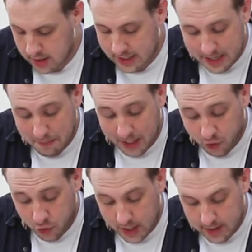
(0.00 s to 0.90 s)

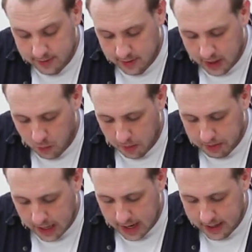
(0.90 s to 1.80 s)
Demetrius, he
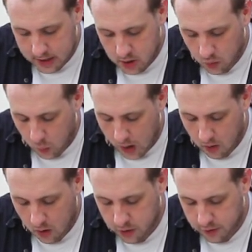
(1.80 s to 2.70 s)
replied,
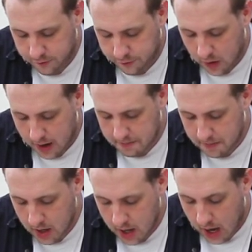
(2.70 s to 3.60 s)
Where are you from?
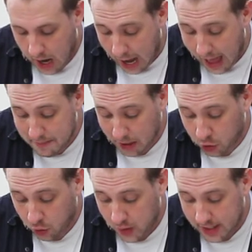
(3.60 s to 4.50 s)
I am a
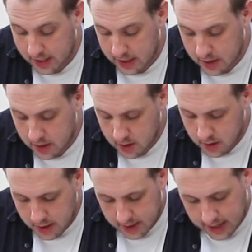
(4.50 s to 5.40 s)
Cretan.
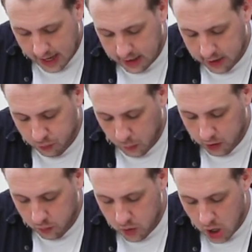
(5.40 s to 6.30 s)
Tell us
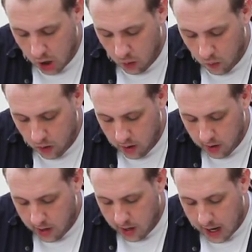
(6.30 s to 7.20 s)
what you know.
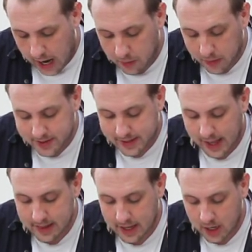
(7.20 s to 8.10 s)
I was
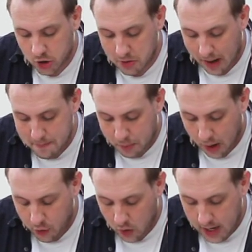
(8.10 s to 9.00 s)
sailing to my
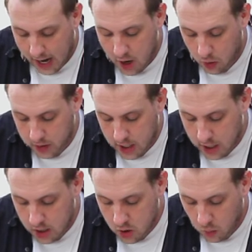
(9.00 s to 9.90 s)
brother in
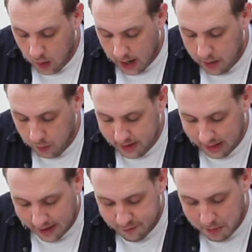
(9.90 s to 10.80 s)
Ionia when I was
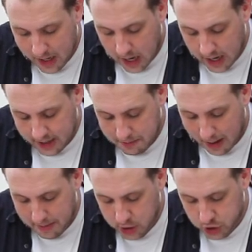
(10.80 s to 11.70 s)
left behind
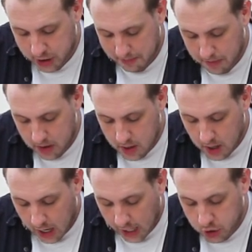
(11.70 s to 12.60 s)
by my ship.
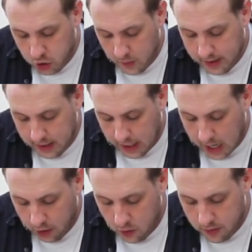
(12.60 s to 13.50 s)
I joined a
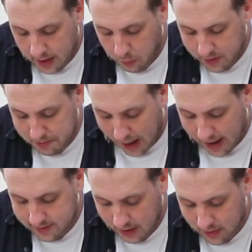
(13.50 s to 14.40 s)
cutter that was
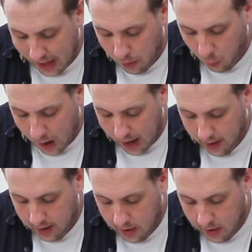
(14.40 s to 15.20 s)
passing that way.